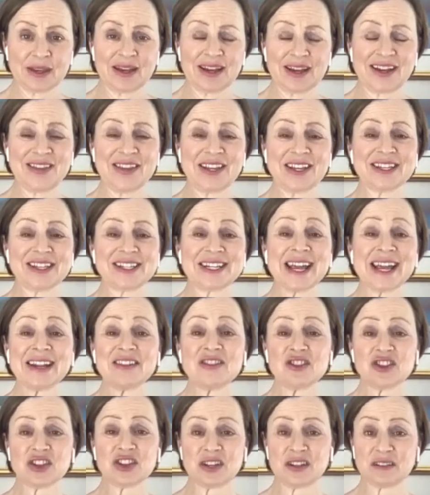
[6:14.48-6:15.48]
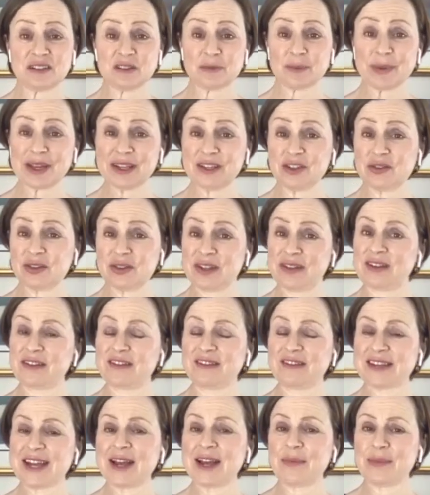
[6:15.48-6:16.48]
And the intention is, by doing
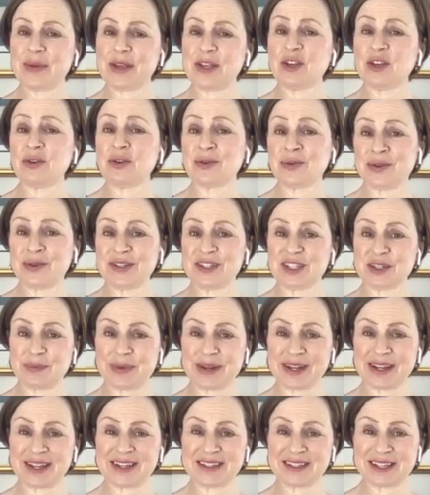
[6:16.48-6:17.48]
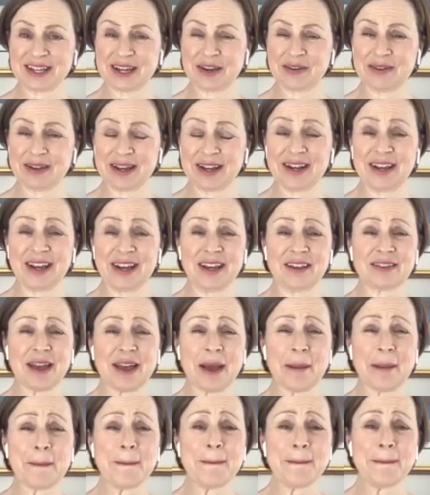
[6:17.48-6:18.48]
this tapping, you're going to bring it down. And it is
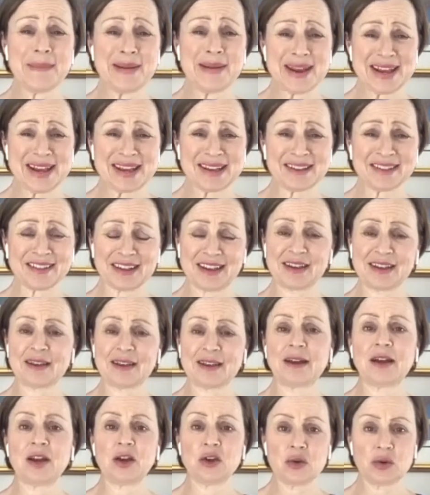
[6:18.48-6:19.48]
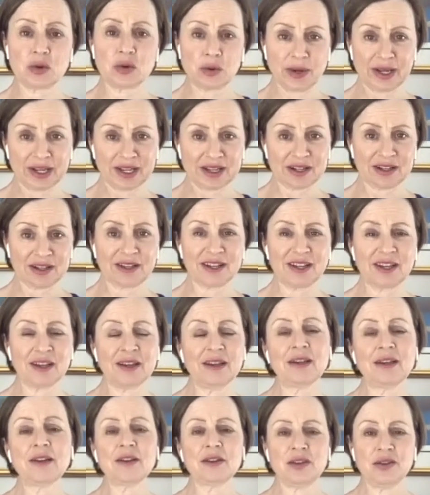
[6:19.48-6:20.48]
amazing how quickly
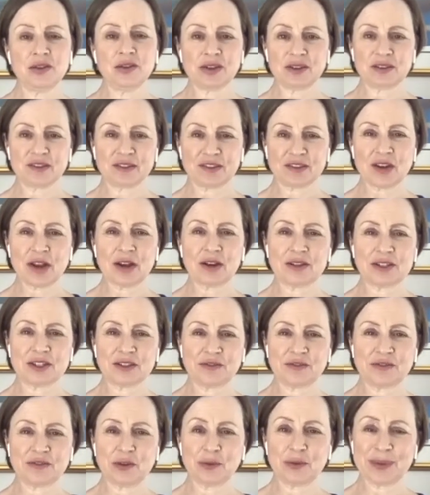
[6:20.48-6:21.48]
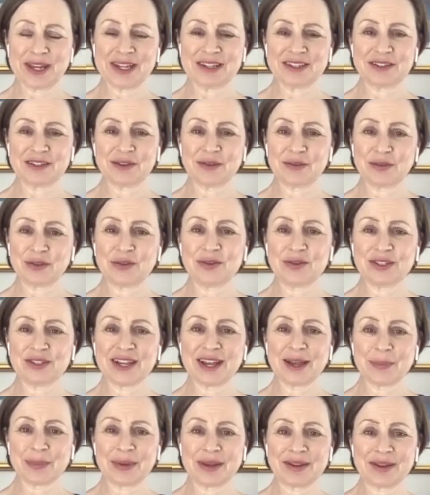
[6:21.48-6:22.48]
you can start to feel better through
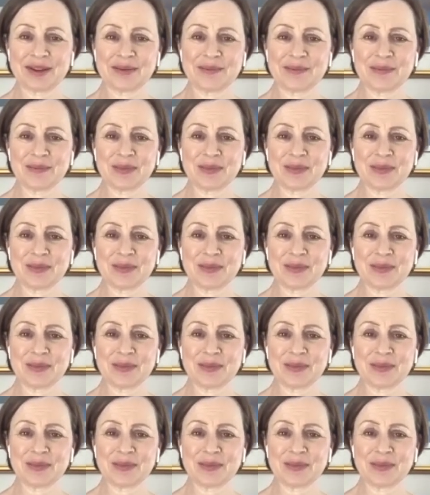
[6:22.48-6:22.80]
tapping.